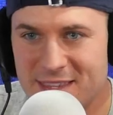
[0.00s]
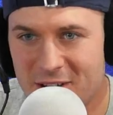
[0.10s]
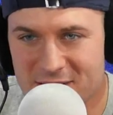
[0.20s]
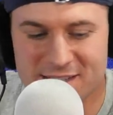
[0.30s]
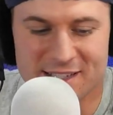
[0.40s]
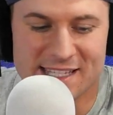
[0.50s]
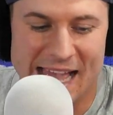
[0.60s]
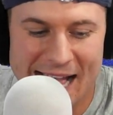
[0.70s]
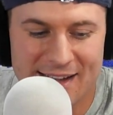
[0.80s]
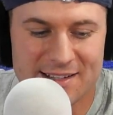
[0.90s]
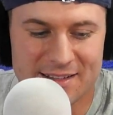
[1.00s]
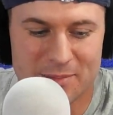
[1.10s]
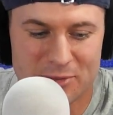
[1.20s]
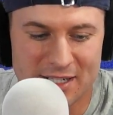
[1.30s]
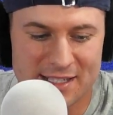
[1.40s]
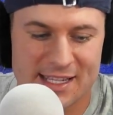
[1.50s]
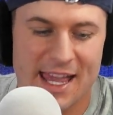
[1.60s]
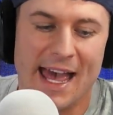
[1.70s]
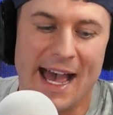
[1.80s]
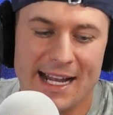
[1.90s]
Oscars and at the Brits,
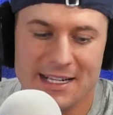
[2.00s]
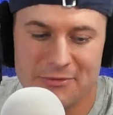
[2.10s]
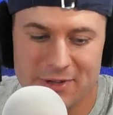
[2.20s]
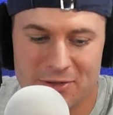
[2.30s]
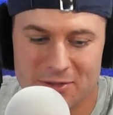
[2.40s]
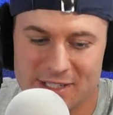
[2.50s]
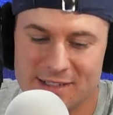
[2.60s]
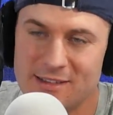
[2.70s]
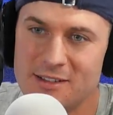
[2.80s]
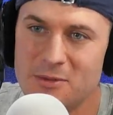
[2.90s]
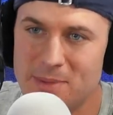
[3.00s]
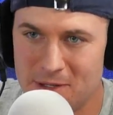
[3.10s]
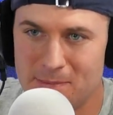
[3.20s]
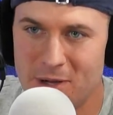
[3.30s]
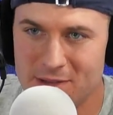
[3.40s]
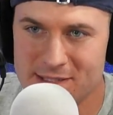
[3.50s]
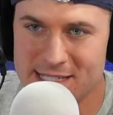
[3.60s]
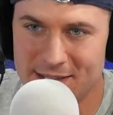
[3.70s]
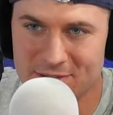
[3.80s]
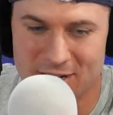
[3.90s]
and you've recorded the new Bond
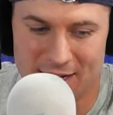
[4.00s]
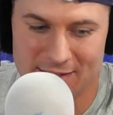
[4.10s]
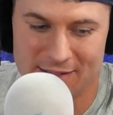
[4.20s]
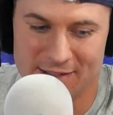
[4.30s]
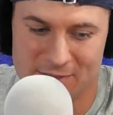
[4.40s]
soundtrack as